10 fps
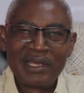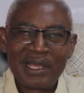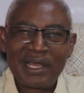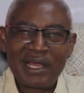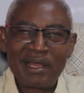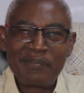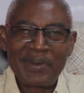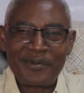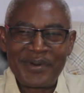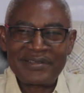
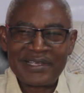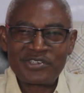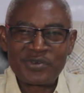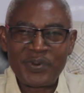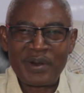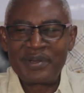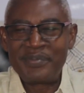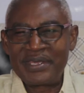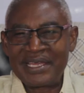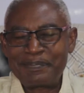by right, I should probably
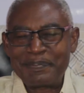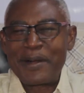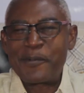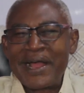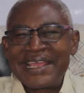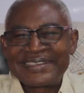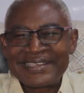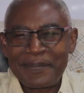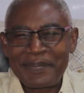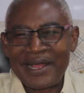be a panwine
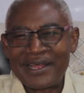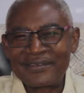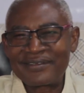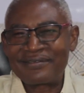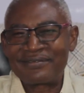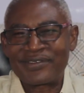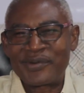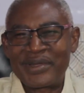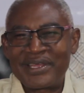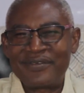tapper
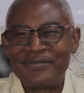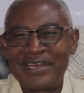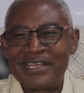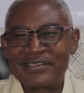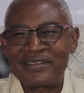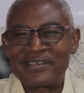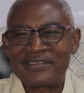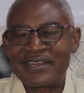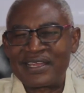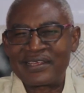somewhere in the village and
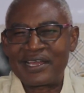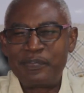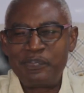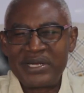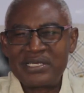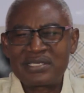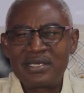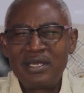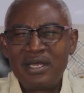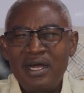things like that. But
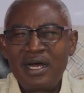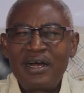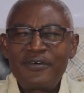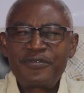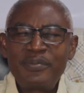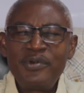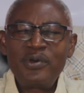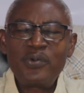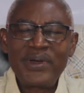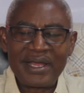from
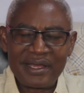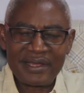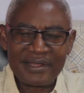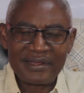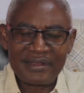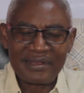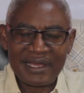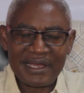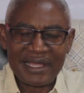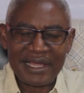nowhere,
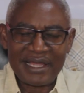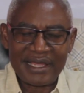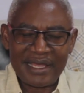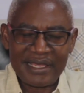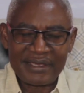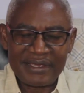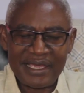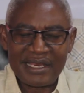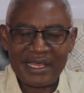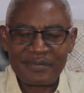I
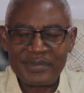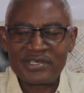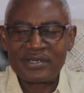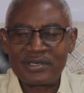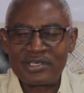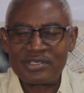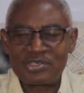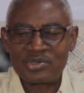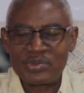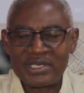gained admission
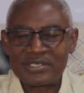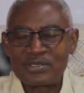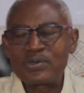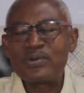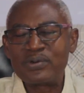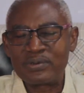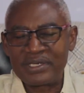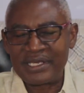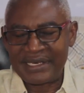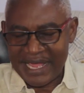into a
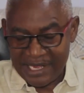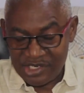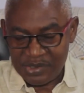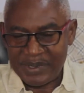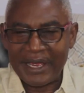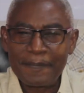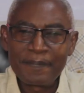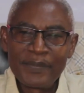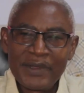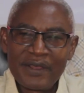school in Nigeria,
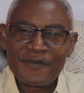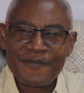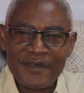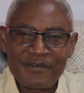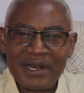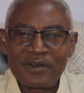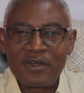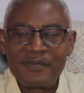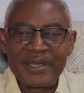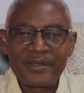Federal
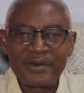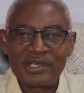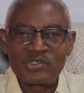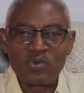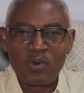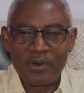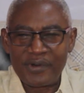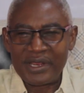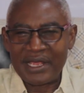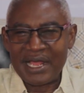Government College,
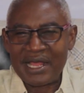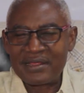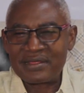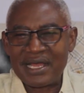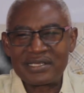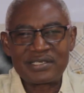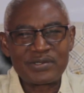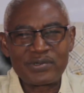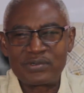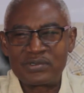Warri, and that
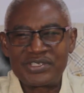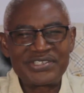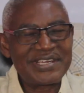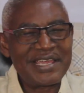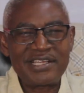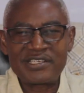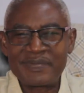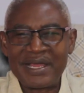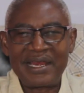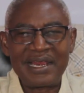school
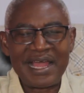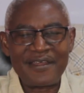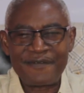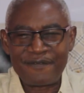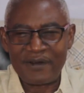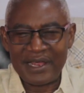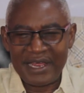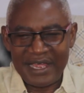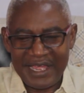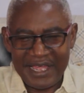changed my life
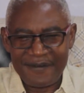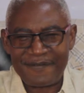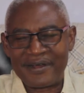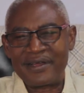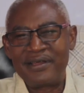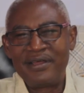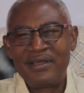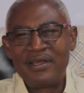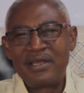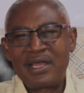forever.
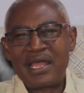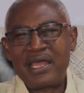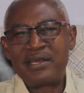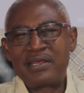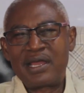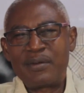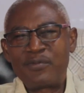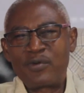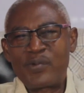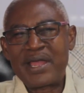And
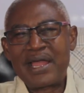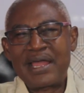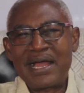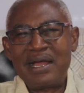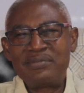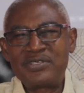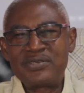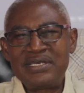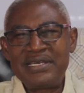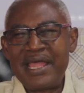where I am
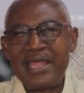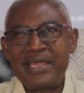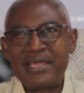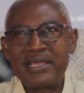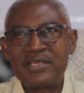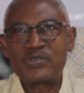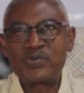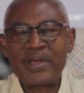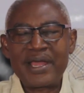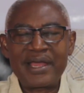today is
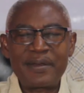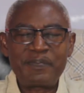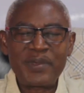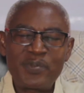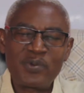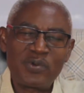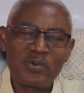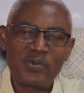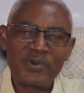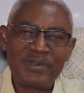where people
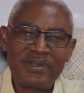would